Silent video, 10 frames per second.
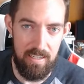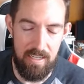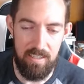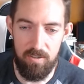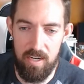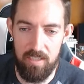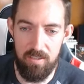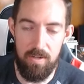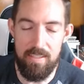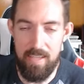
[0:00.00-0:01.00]
and trying
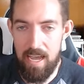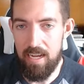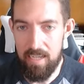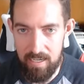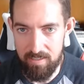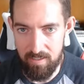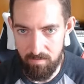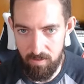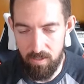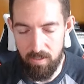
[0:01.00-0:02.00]
to antagonize them
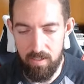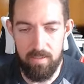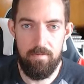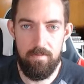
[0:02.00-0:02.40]
further.